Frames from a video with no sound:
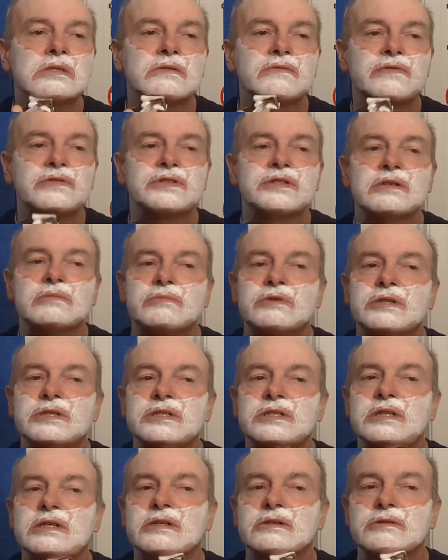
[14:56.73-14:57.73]
And for some
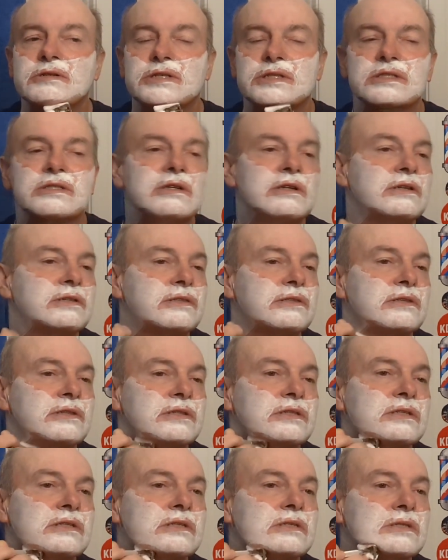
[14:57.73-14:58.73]
reason, I always start
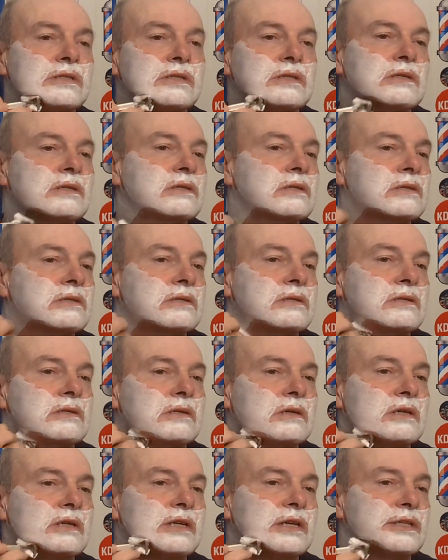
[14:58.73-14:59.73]
this
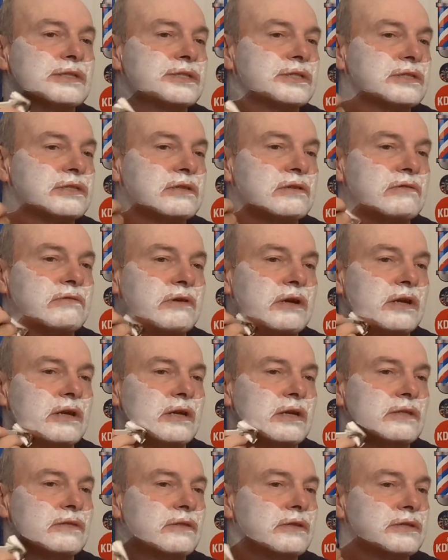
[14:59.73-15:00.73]
against the
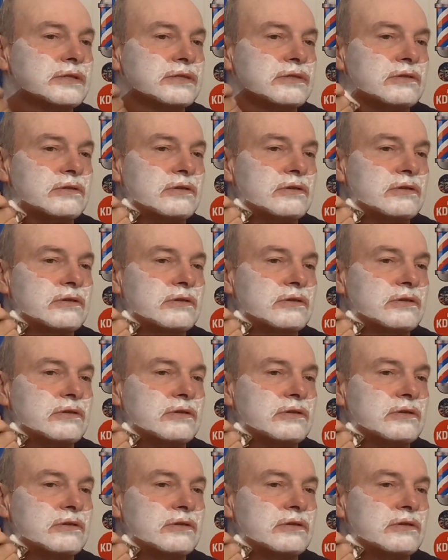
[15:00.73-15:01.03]
grain, this